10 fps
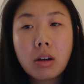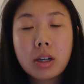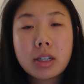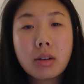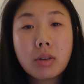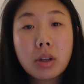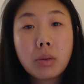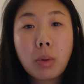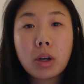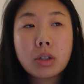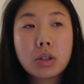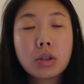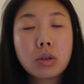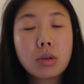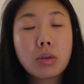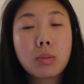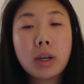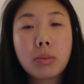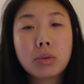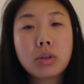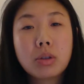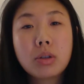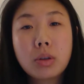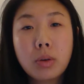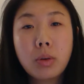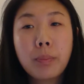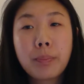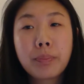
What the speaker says: because I really want to be able to